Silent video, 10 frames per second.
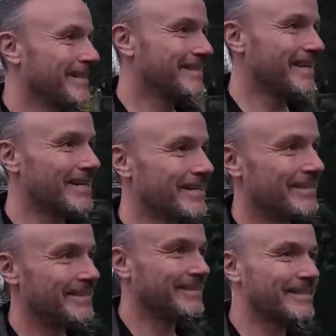it's that
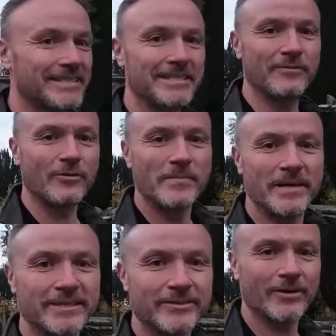$64
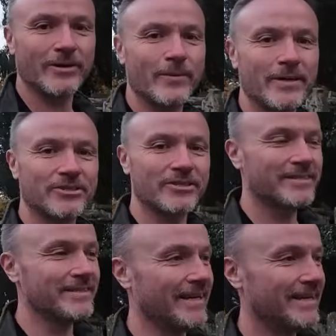million question,
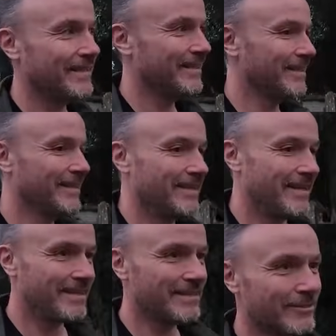isn't it?
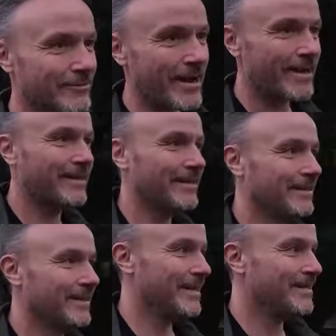Is Greg
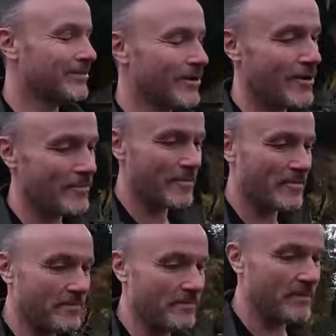interred
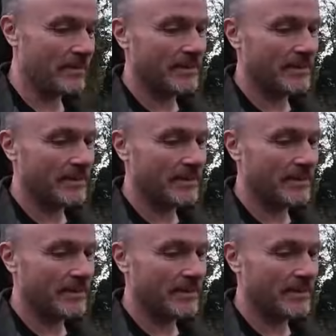with them?